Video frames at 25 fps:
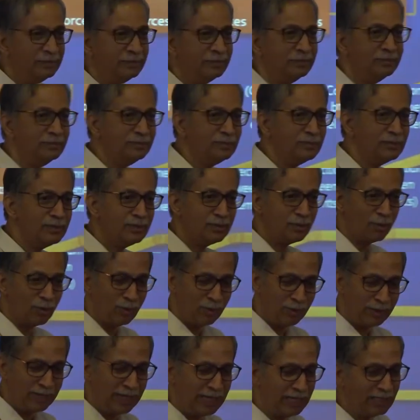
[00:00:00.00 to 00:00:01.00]
Hmm?
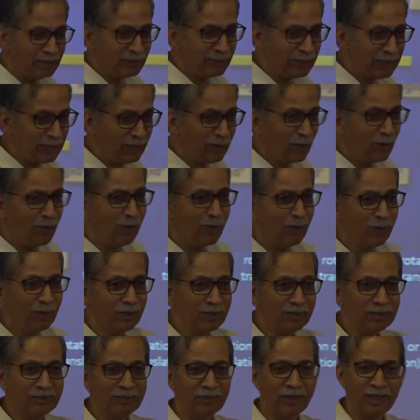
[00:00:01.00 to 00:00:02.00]
Slowly as we grow
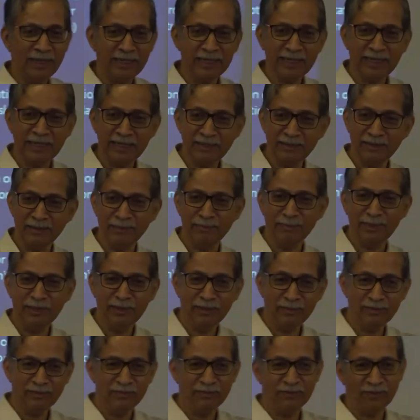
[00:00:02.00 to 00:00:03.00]
old, I get a bit
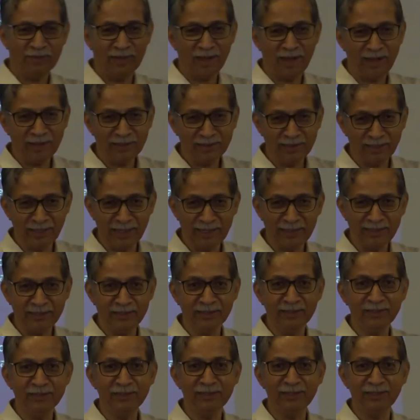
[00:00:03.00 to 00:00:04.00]
of
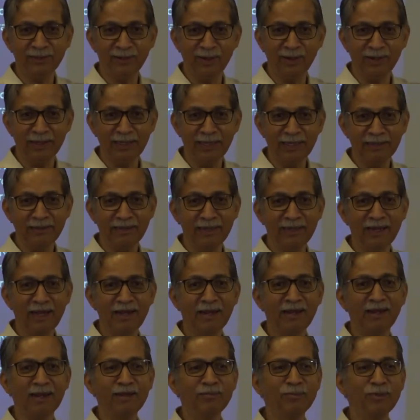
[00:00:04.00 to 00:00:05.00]
arthritis and all that, then I
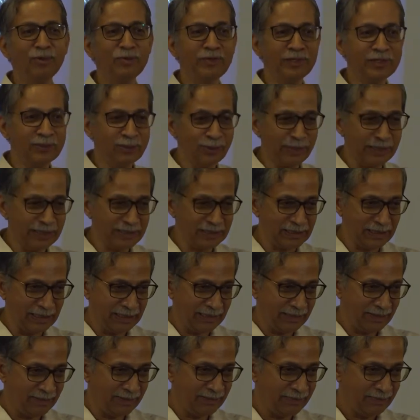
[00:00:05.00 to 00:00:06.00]
can't move it so
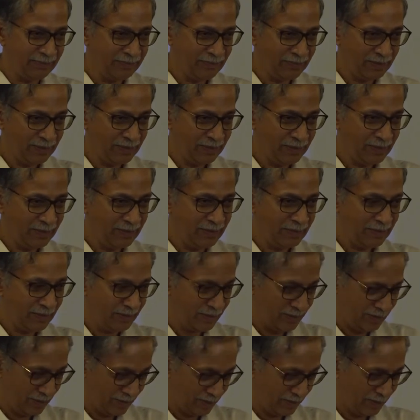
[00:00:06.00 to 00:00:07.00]
easily.
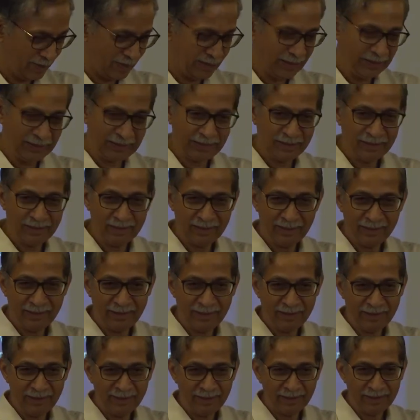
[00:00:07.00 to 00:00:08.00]
Got it?
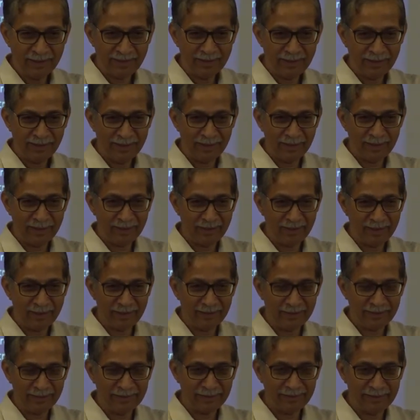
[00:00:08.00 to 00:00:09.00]

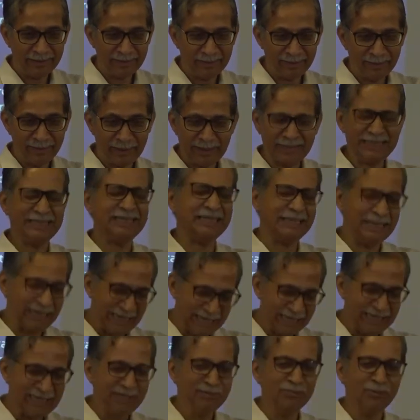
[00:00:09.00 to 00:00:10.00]
Uh, but still I
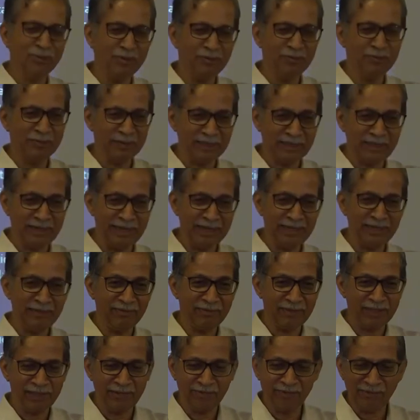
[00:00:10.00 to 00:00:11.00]
can move with great
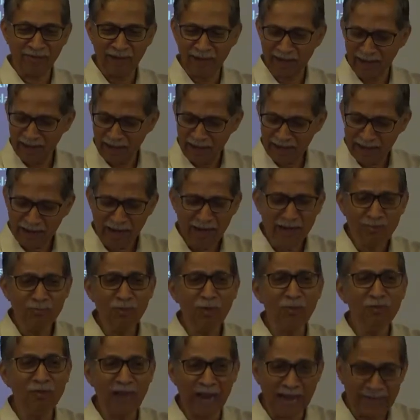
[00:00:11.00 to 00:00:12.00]
If I can't
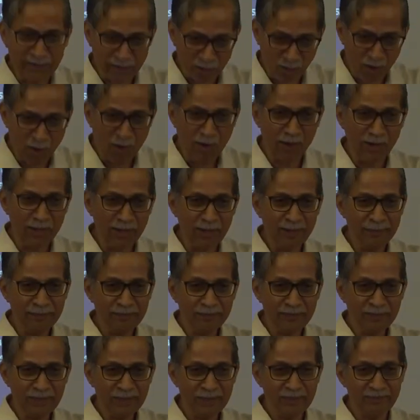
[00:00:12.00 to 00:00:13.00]
move at all,
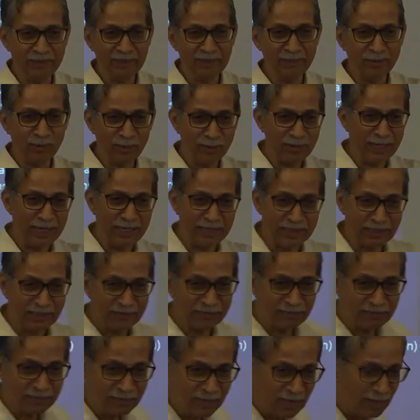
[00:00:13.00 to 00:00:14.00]
if there's no
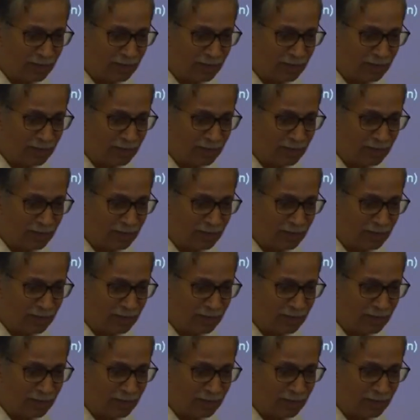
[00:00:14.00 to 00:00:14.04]
relative